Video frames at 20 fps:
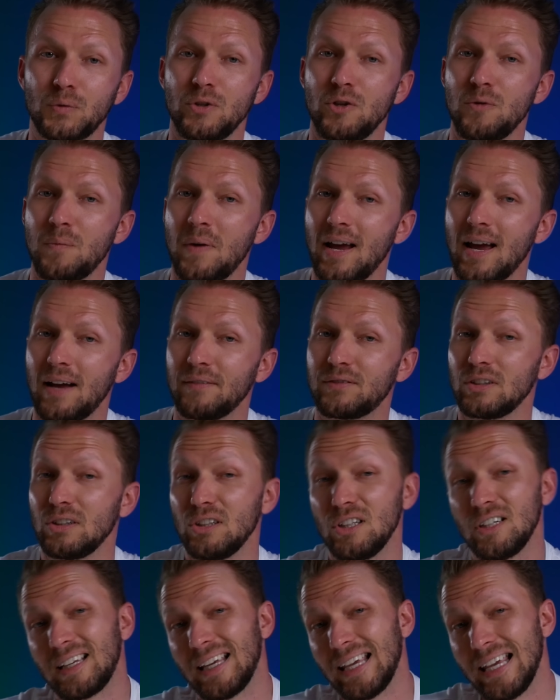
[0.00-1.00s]
when you may have to
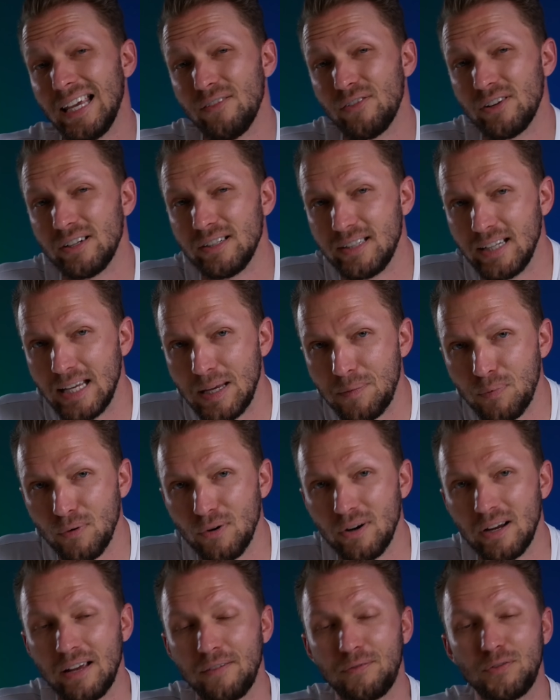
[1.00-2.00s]
look even
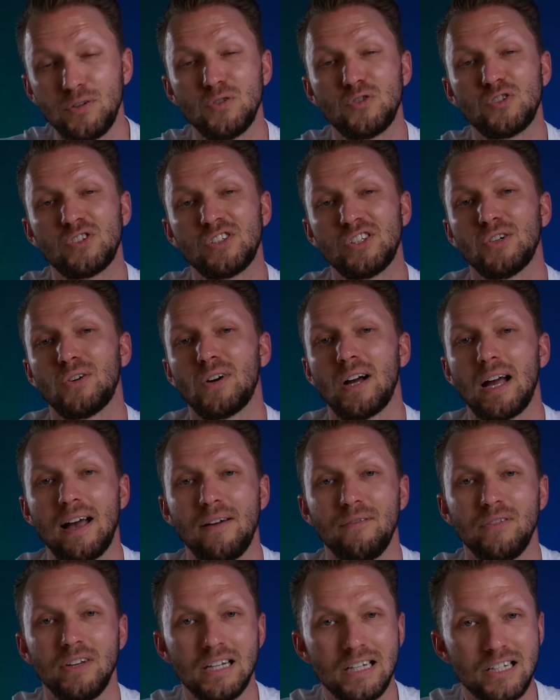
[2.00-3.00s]
deeper if you still
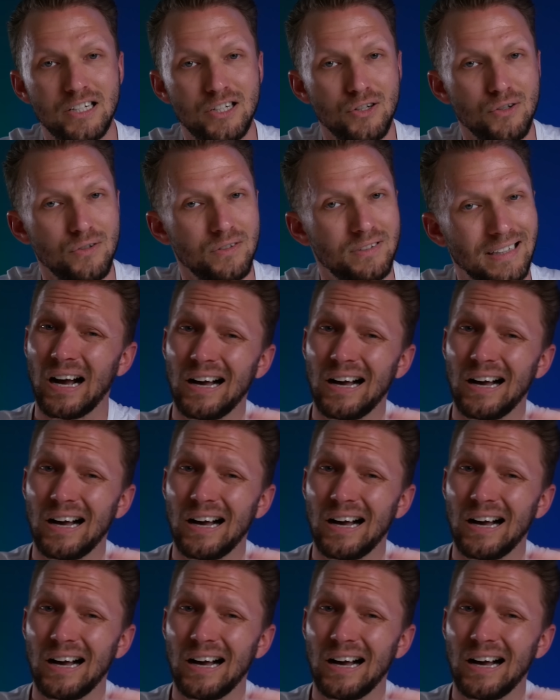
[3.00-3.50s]
have issues.